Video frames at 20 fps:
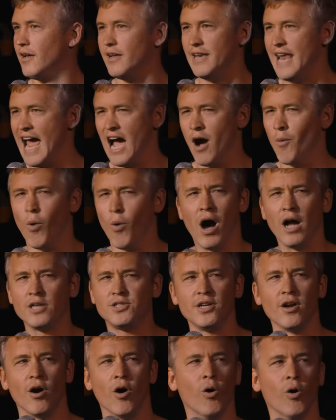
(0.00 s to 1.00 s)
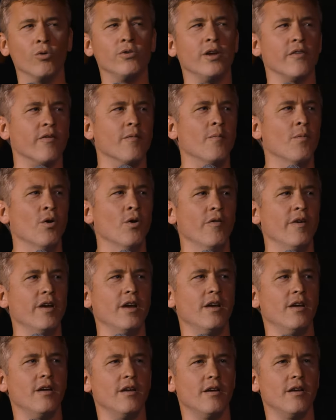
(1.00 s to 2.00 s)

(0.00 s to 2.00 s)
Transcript: now I'm watching a whole different movie.